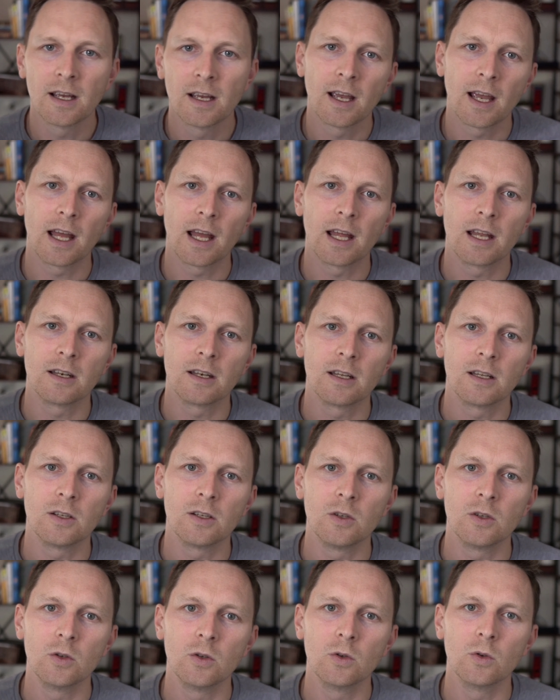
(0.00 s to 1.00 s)
and
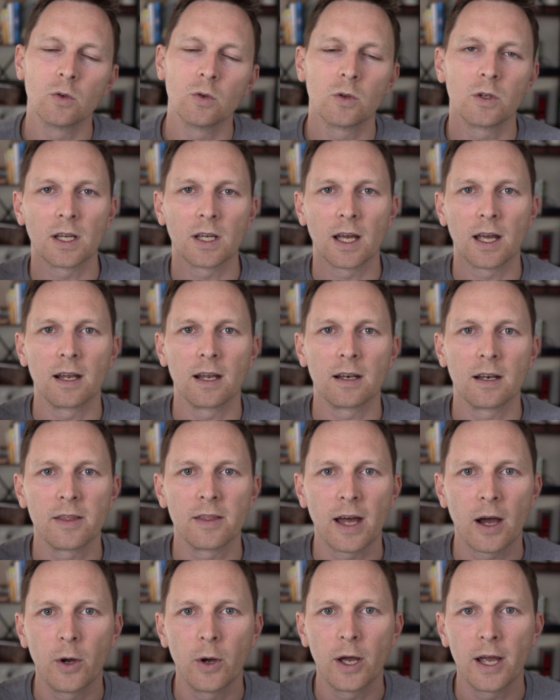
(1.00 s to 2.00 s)
you can
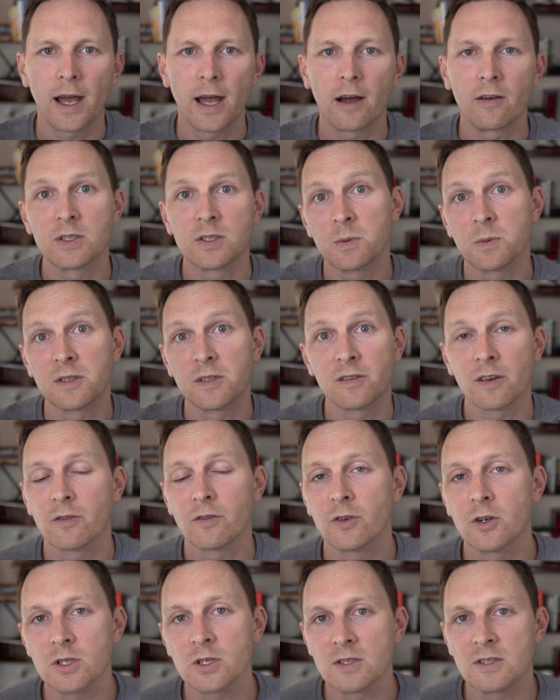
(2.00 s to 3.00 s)
that way have specific
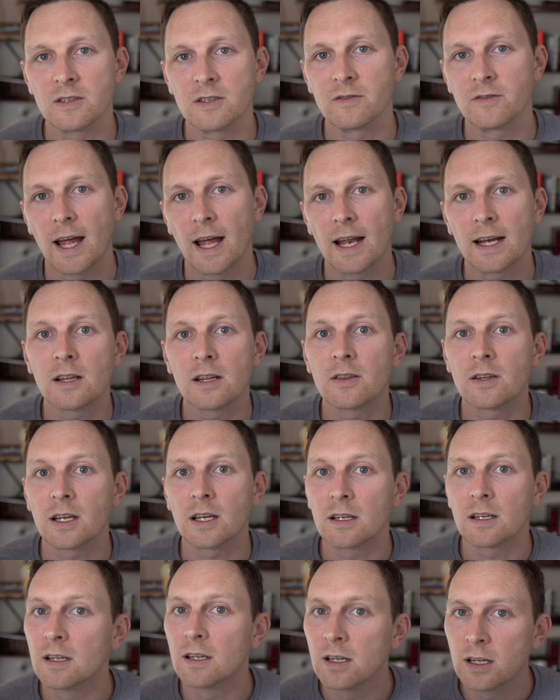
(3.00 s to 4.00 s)
versions of
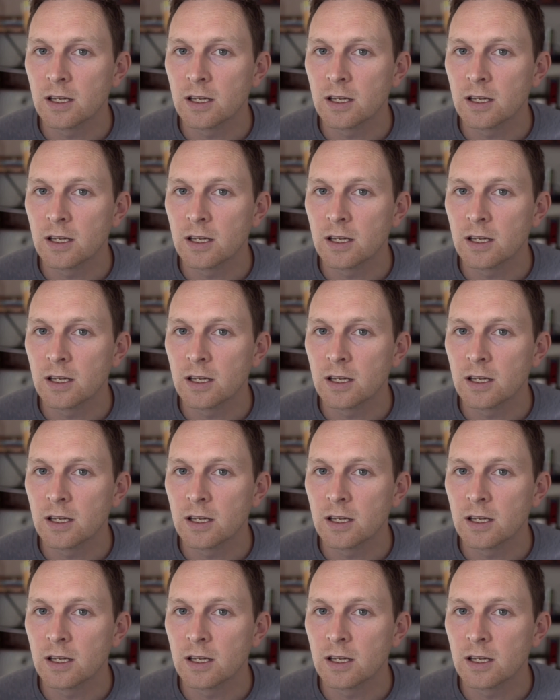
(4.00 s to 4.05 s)
anything